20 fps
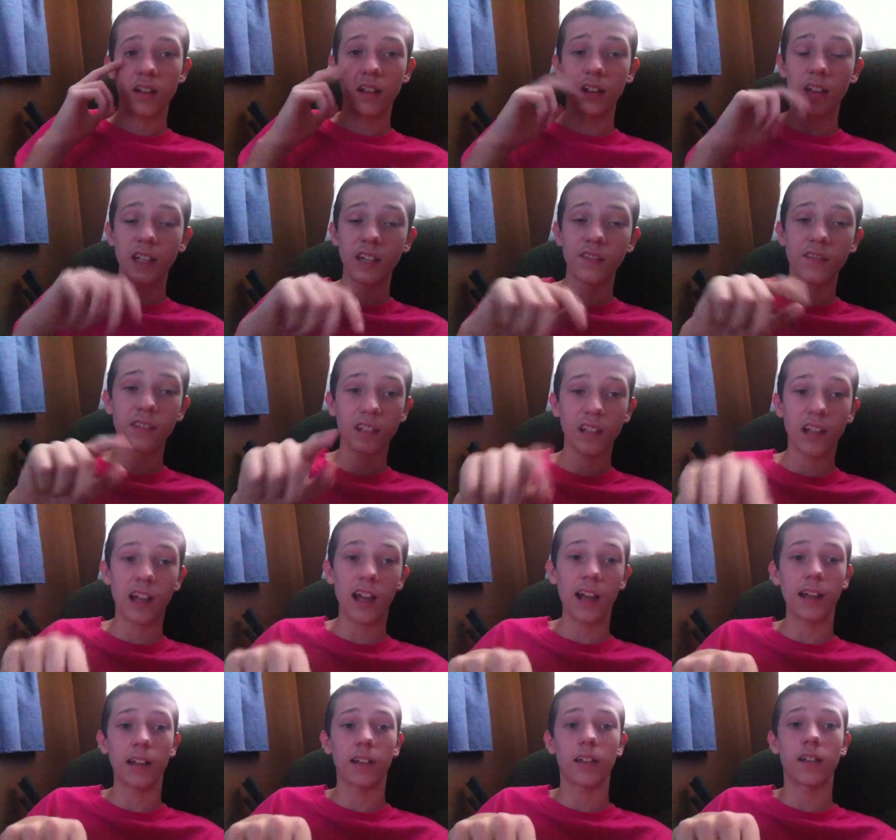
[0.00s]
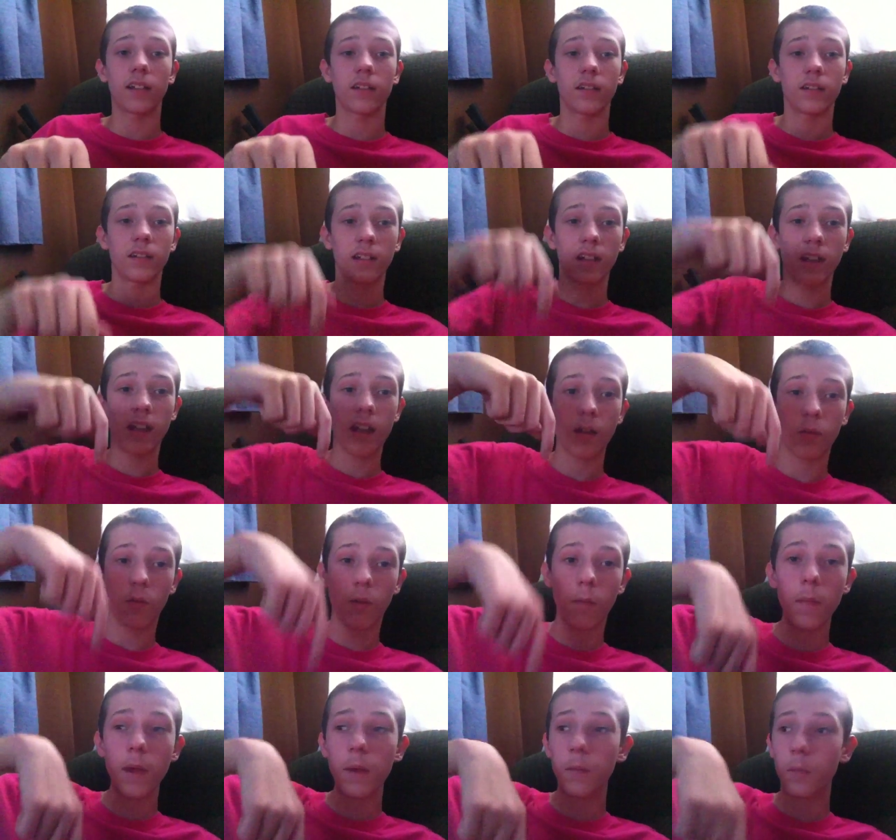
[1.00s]
Leave a like. And
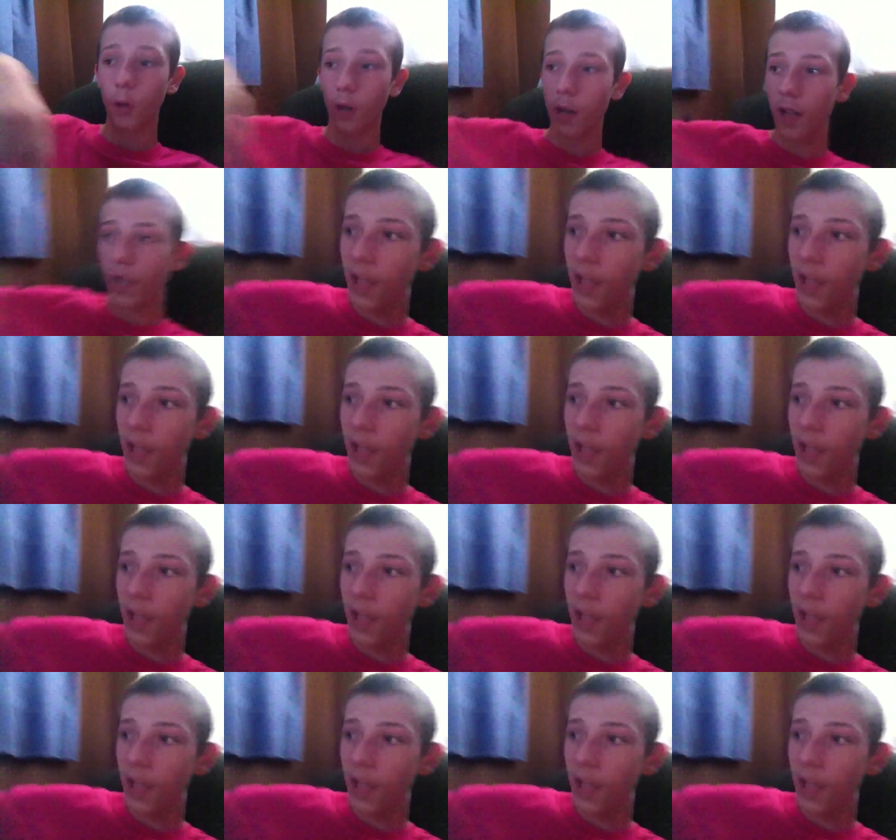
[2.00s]
remember,